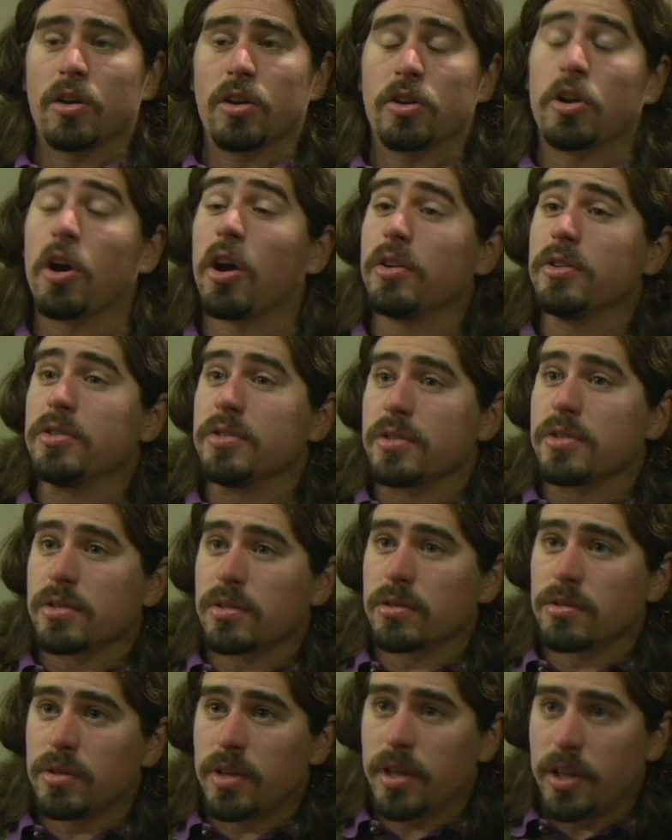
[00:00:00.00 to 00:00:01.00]
gardens
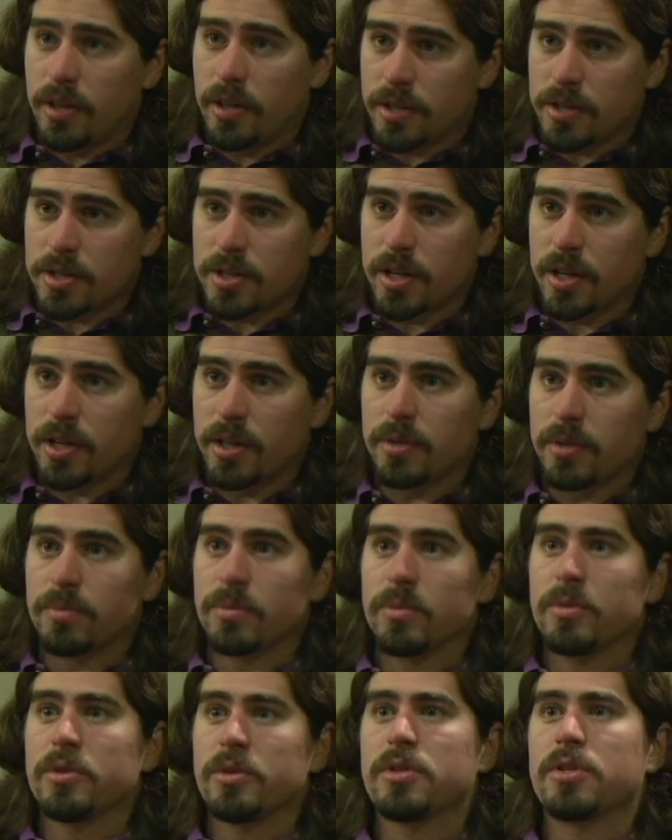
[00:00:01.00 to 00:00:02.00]
in the city.
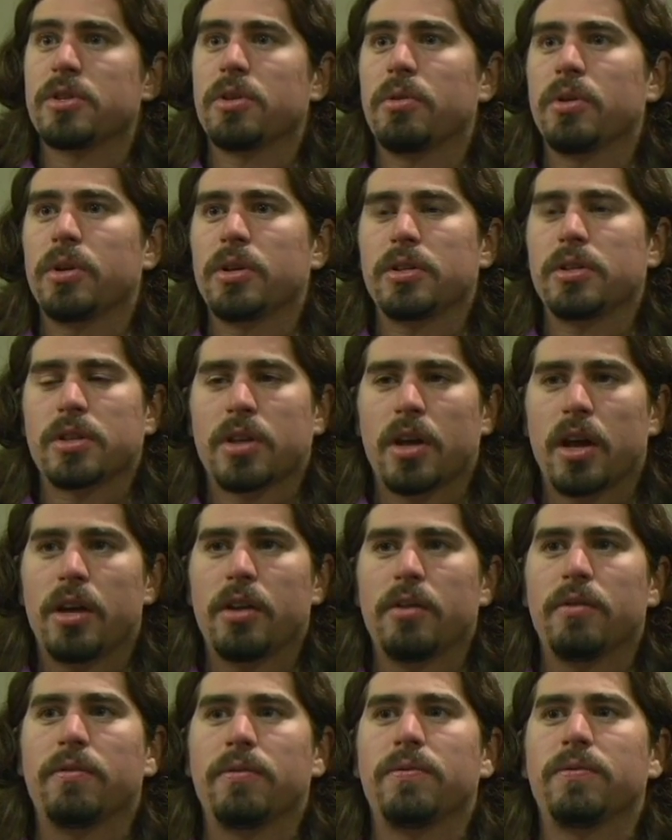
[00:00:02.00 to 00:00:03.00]
So it's kind
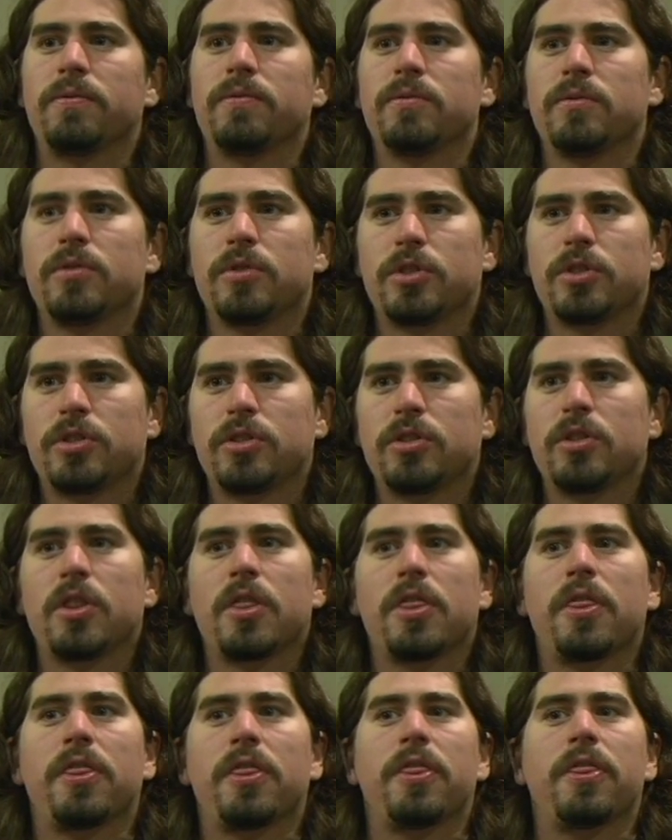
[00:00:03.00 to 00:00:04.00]
of
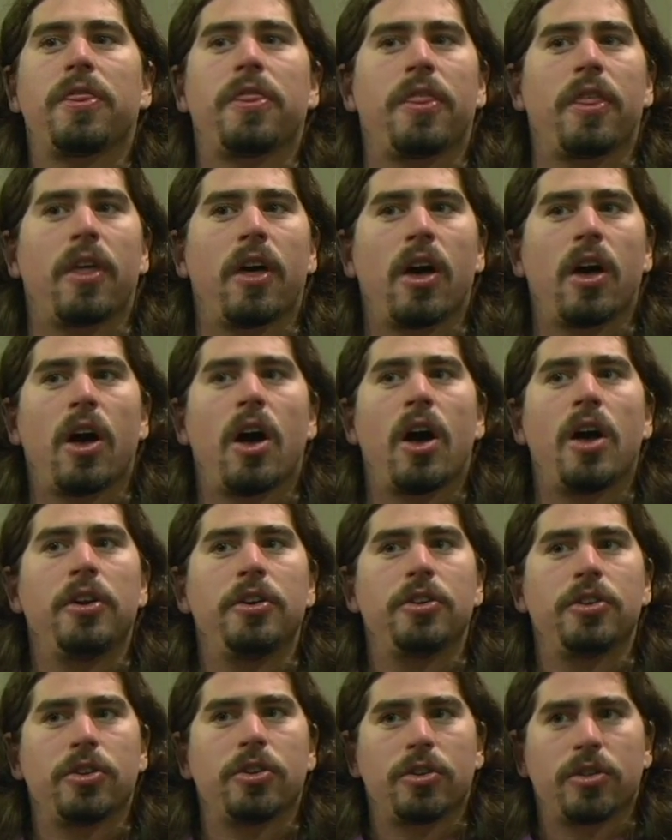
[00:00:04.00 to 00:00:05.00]
the
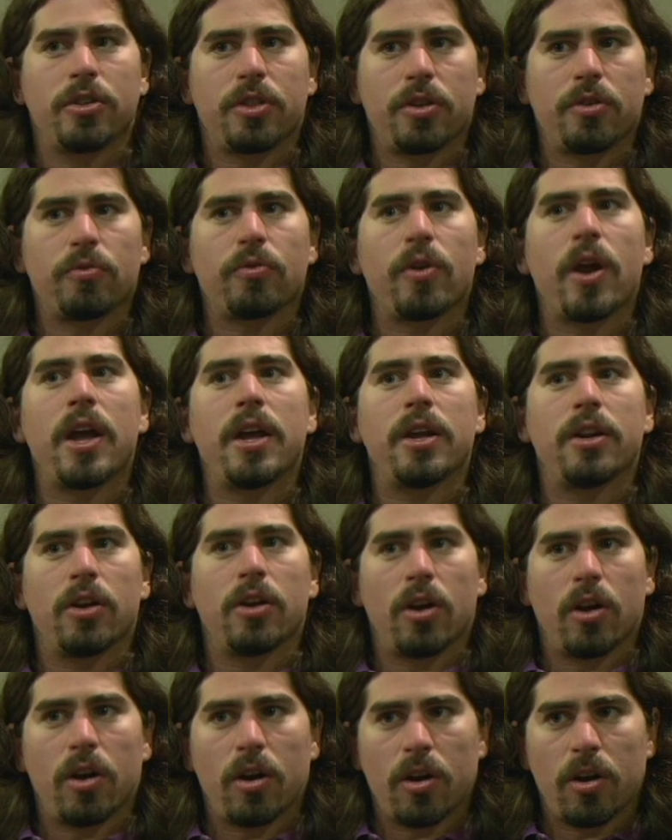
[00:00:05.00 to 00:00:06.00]

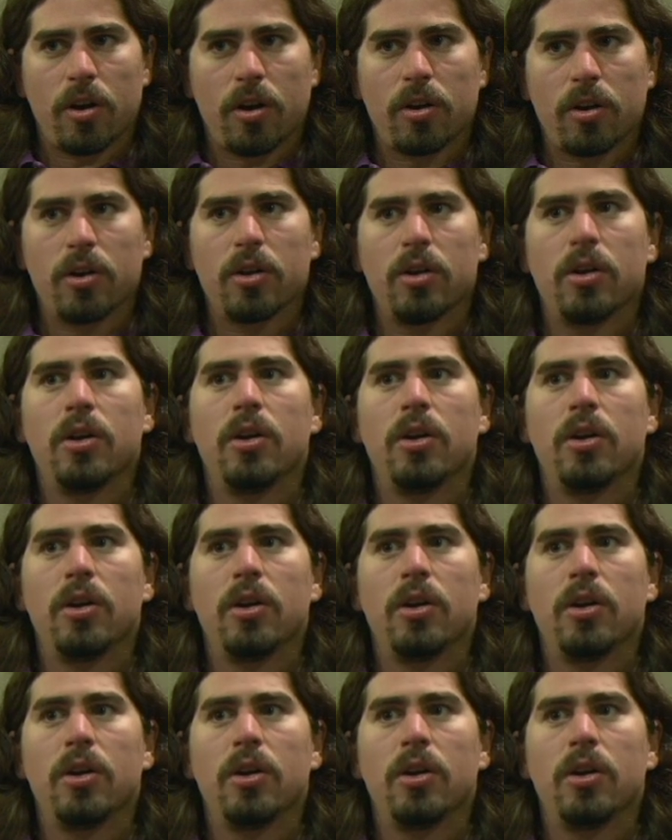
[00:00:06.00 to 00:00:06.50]
under-the-radar